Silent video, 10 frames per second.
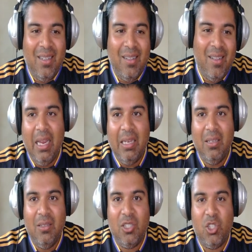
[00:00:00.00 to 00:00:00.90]
you
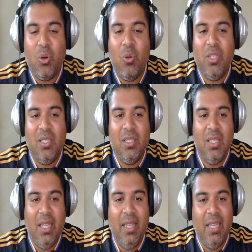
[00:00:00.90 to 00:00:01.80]
struggle to
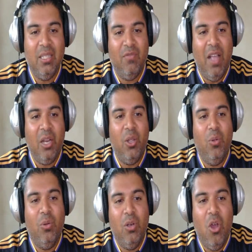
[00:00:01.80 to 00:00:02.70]
see his
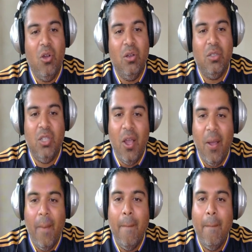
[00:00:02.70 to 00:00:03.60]
value long
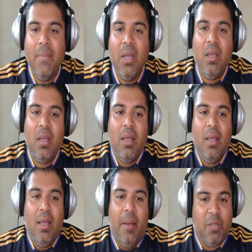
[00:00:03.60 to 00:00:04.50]
term,
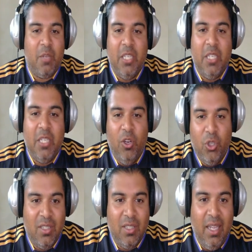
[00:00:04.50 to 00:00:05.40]
especially if you
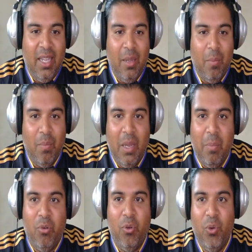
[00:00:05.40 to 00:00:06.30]
do see him
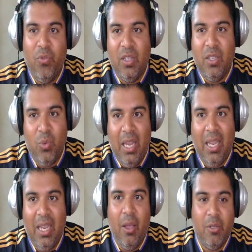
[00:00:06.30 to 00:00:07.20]
improve this
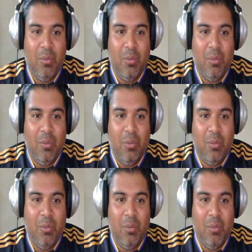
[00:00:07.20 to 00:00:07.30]
week. He goes up